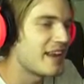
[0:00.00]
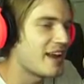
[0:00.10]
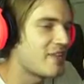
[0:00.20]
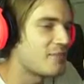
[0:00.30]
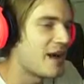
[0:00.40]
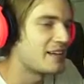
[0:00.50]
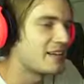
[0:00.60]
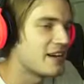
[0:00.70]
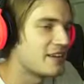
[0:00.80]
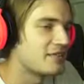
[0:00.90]
Get off my
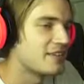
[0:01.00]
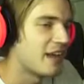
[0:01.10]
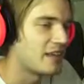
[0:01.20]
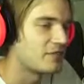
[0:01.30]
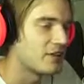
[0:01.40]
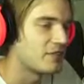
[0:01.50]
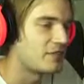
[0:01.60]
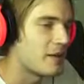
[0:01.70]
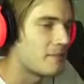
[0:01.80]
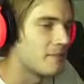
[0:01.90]
turf. Nice
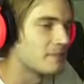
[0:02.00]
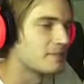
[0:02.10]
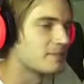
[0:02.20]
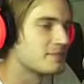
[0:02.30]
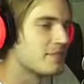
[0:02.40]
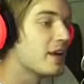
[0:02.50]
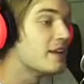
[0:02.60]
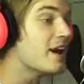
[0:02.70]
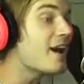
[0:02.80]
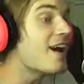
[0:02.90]
front flip.
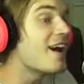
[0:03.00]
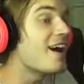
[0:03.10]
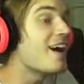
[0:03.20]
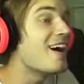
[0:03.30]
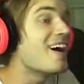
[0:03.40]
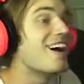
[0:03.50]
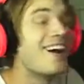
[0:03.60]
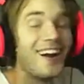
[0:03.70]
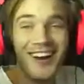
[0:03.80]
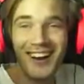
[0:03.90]

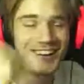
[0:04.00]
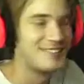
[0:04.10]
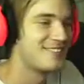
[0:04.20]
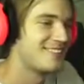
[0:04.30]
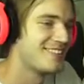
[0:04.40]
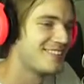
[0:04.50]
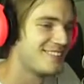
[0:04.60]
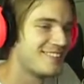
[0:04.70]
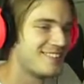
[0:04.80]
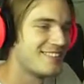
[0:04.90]
Yeah!
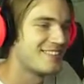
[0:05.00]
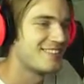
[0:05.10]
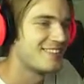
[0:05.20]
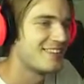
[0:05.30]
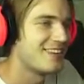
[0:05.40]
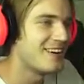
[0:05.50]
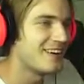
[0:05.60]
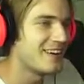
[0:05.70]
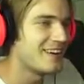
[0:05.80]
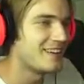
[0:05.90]

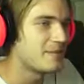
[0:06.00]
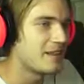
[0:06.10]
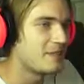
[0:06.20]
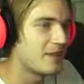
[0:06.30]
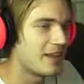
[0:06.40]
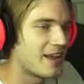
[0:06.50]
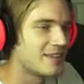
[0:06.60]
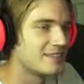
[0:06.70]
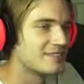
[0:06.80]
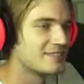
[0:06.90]
Oh god, not the beach ball
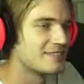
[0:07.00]
again.